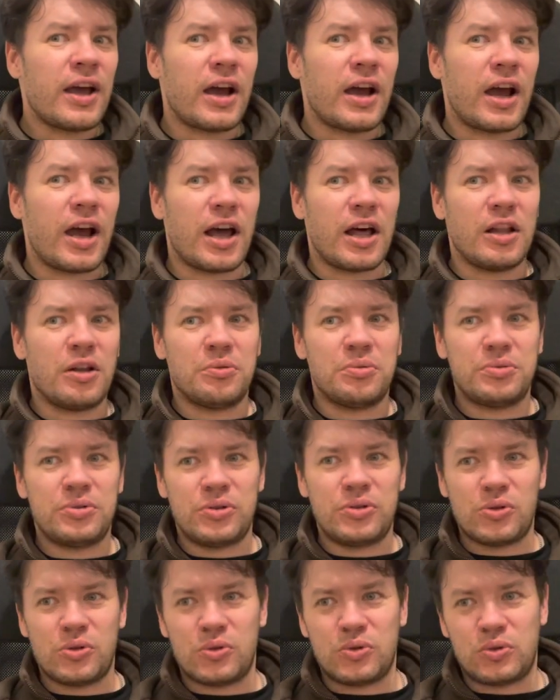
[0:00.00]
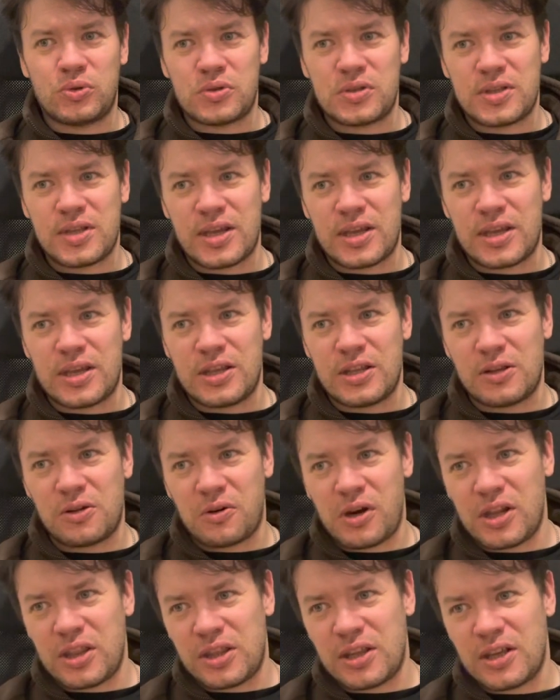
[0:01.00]
helps you to stay
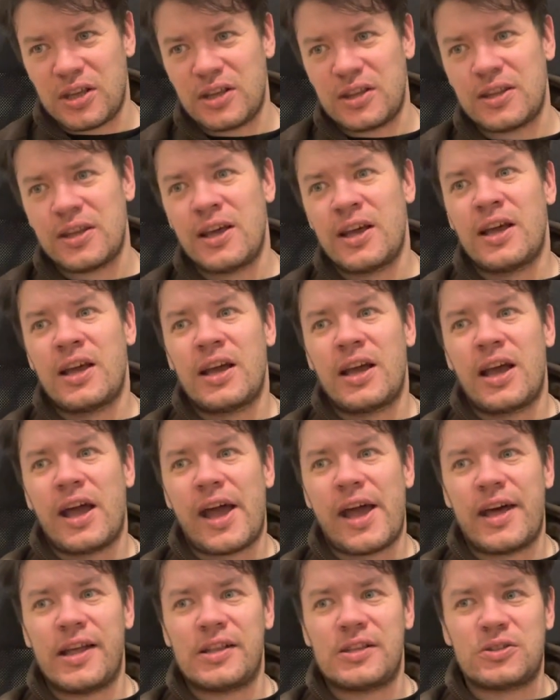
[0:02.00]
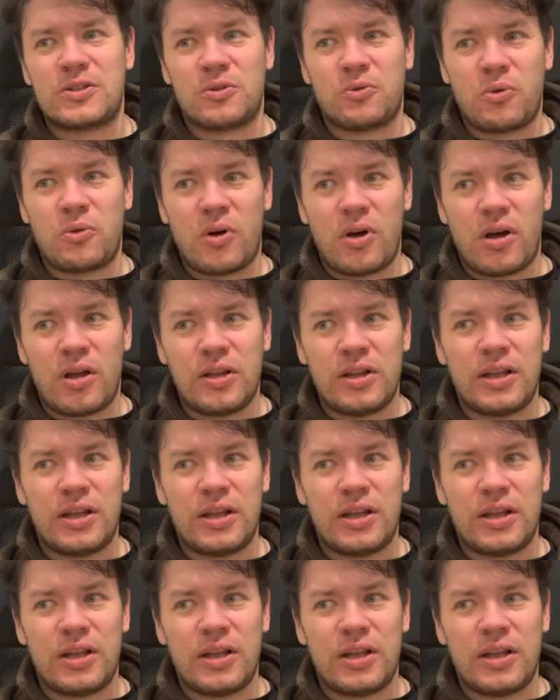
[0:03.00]
hydrated, and so on.